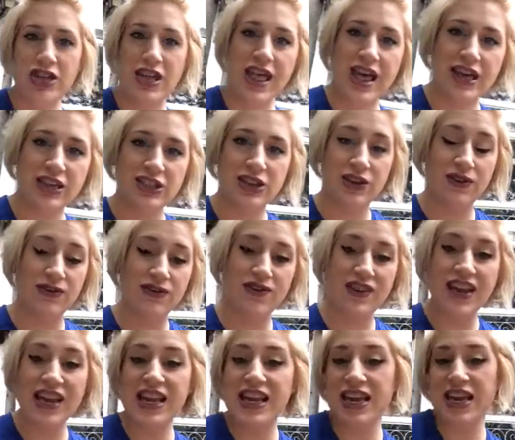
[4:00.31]
she likes her
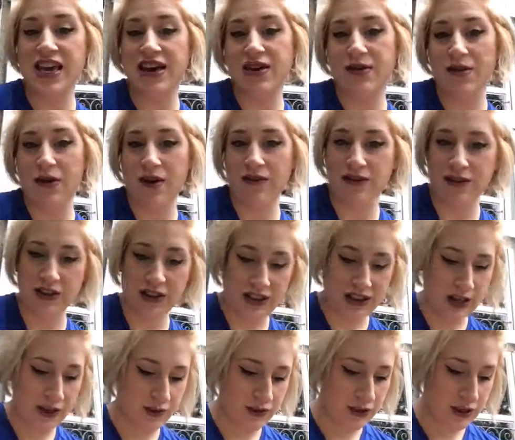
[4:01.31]
video of
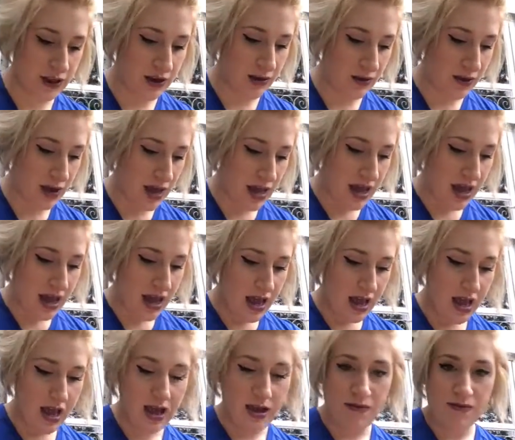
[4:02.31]
herself. So
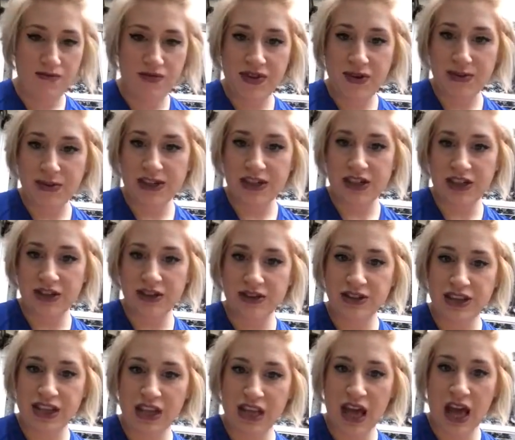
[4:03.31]
the
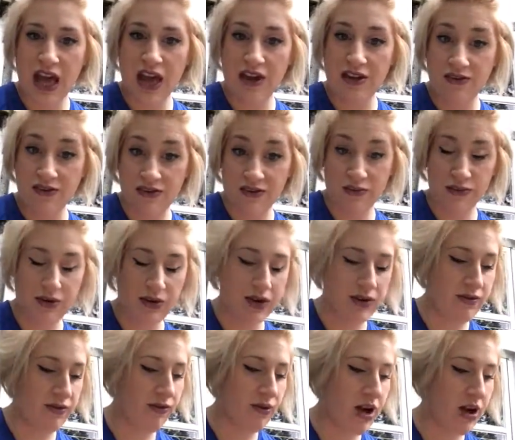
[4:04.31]
materials, if
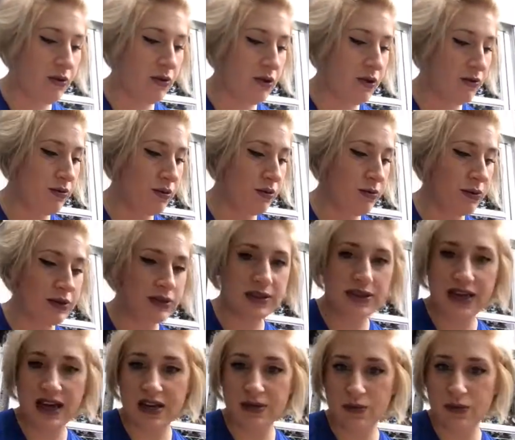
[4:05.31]
Nava were a real
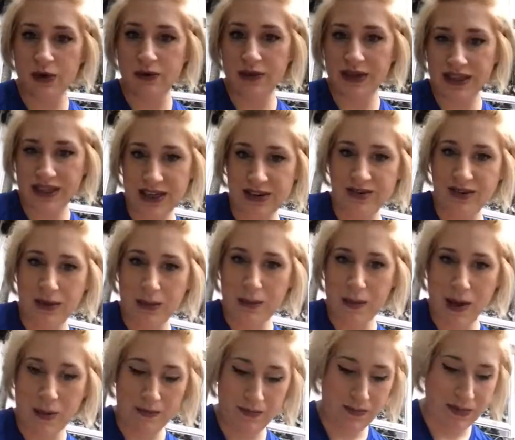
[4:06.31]
person, would be different,
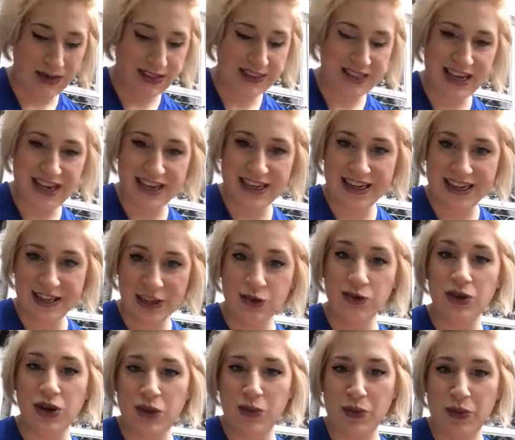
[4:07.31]
but my son is a
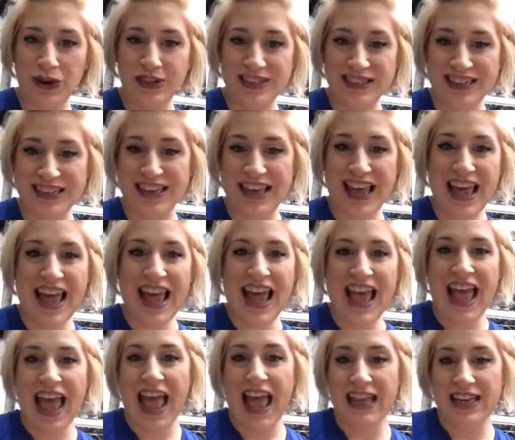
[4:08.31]
real person
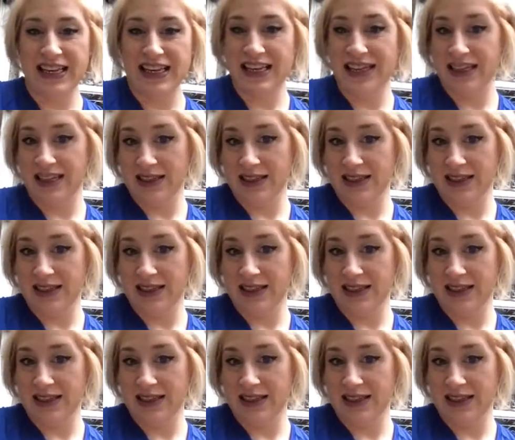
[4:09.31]
and